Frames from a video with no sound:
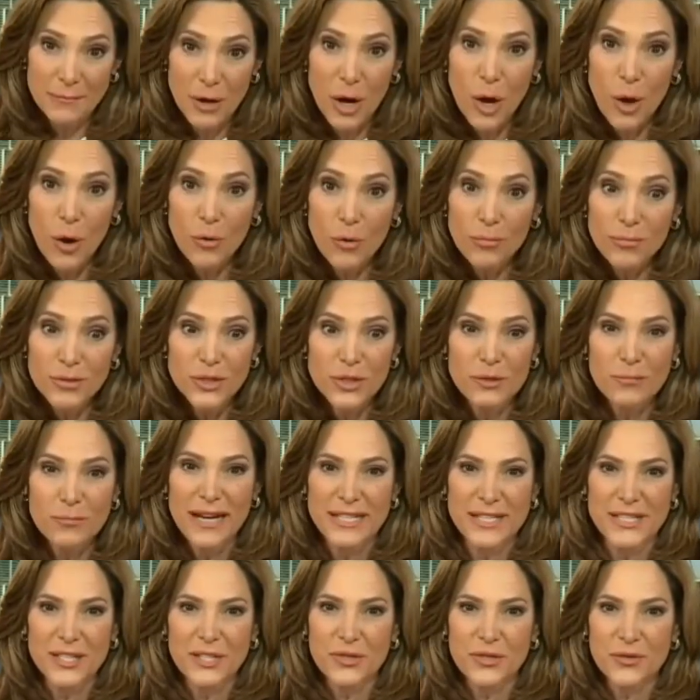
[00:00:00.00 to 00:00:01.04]
home to my
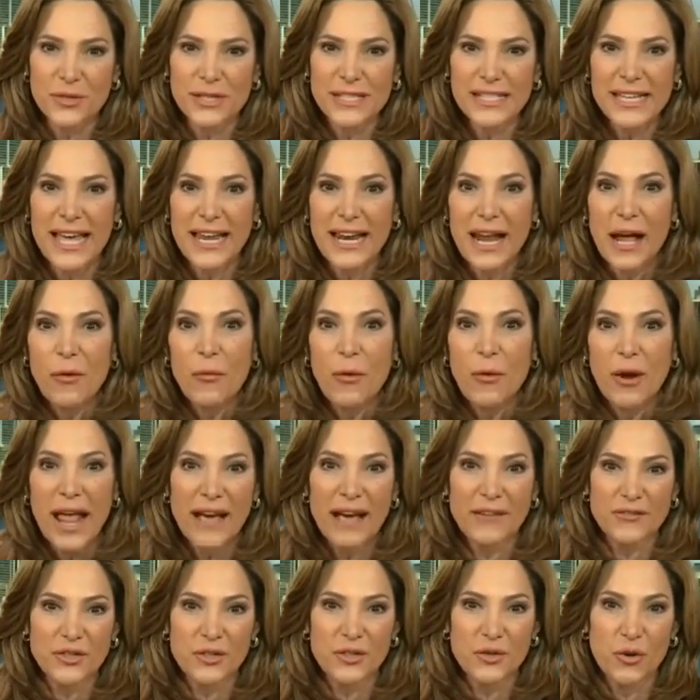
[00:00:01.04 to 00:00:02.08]
district and I want to
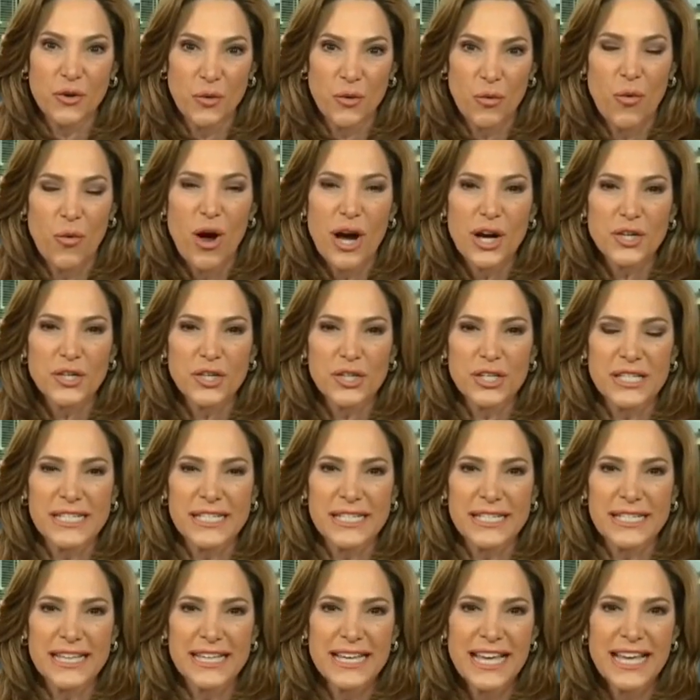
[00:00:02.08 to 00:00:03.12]
have to go to
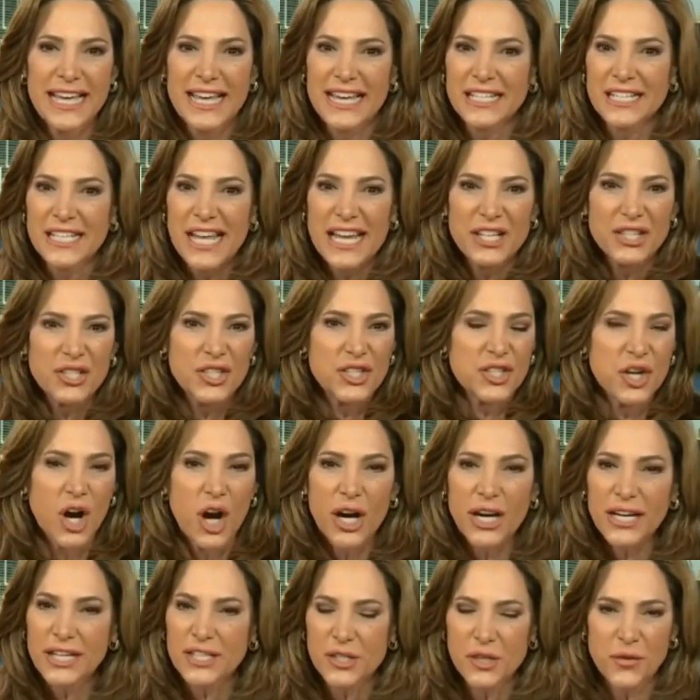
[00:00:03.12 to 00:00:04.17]
Washington. It's a
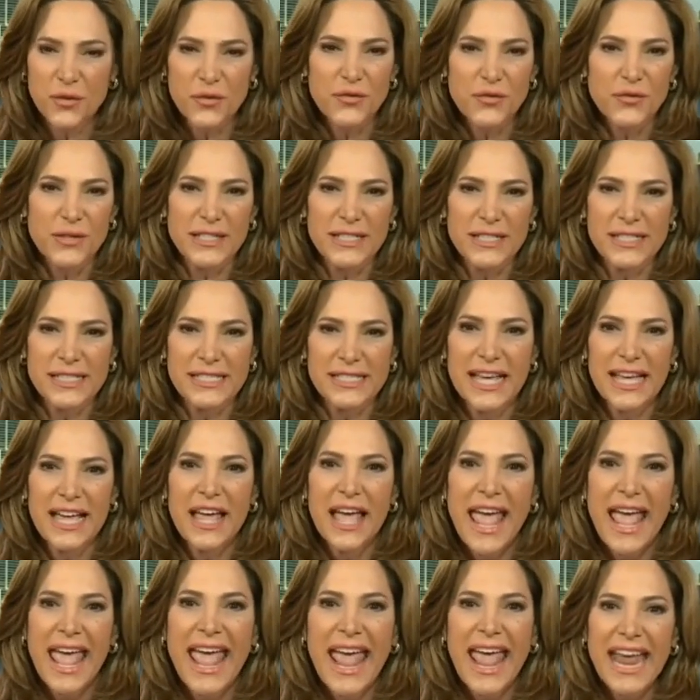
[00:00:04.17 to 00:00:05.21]
stark difference.
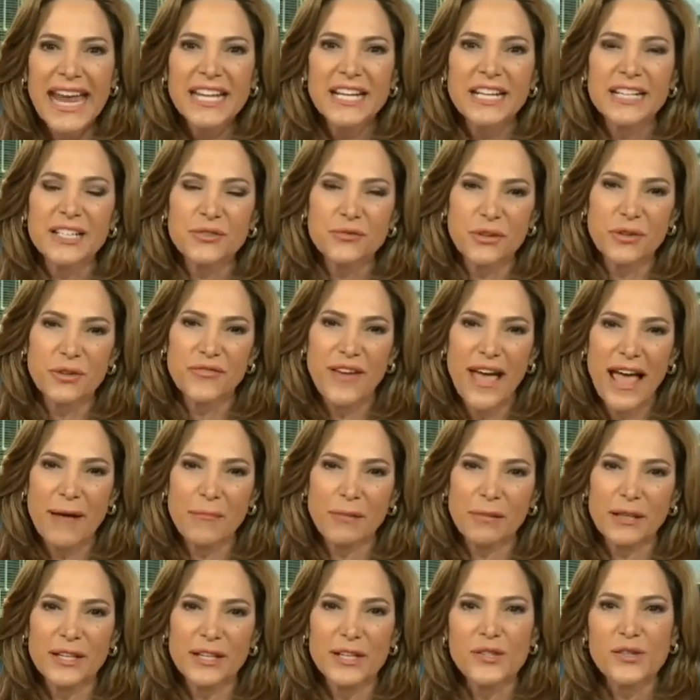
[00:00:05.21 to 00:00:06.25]
eight hundred
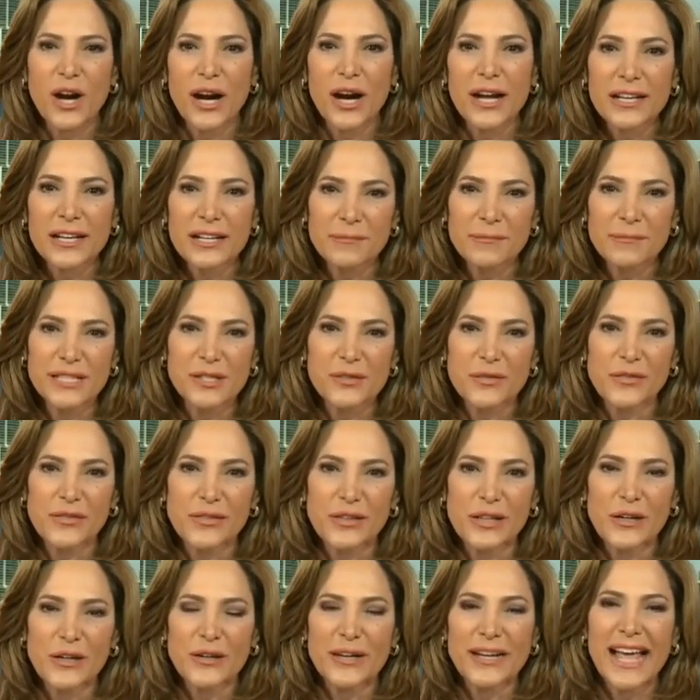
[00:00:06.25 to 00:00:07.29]
families are coming to
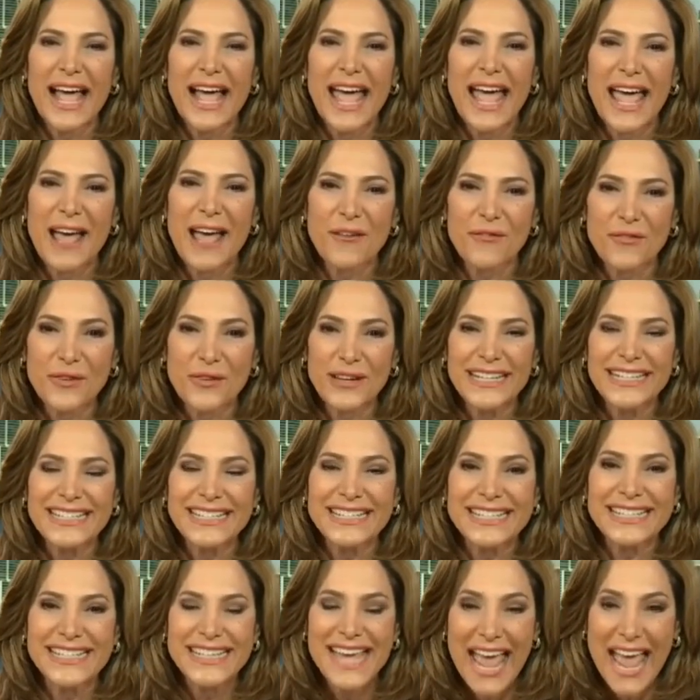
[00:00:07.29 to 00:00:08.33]
Florida every
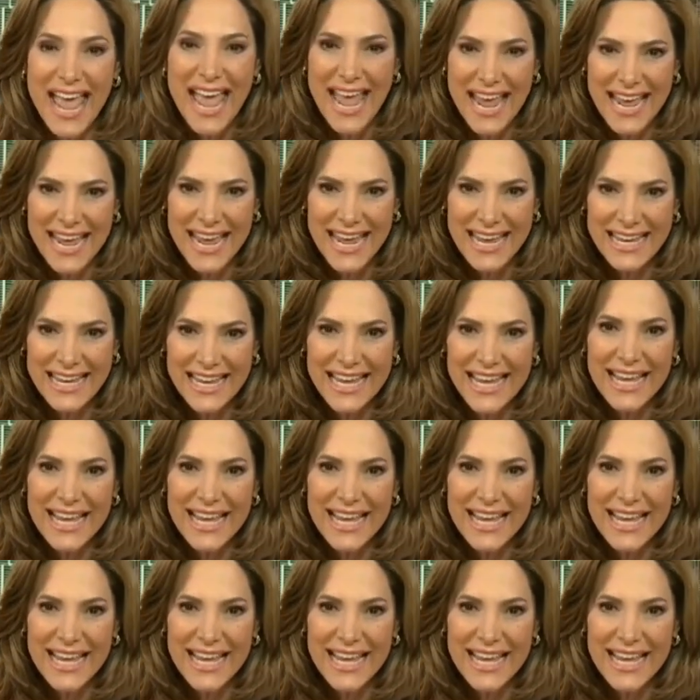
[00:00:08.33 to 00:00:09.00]
day,